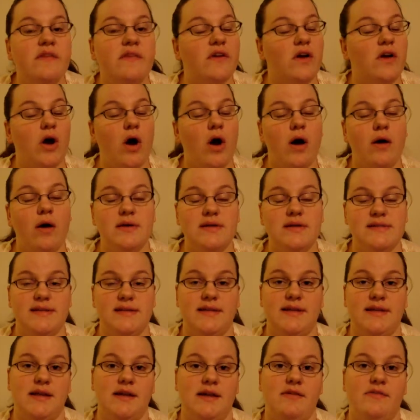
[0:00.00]
They're always
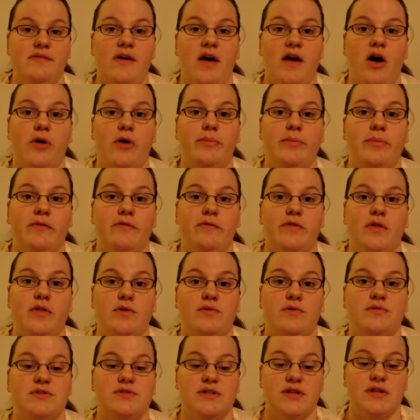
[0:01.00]
in need of help of
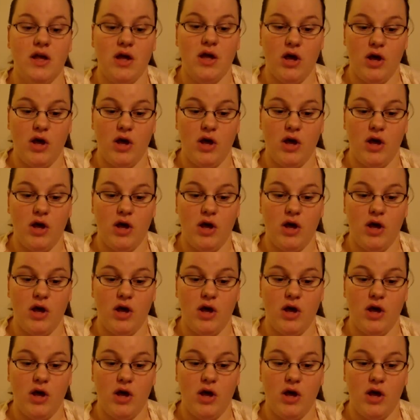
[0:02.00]
those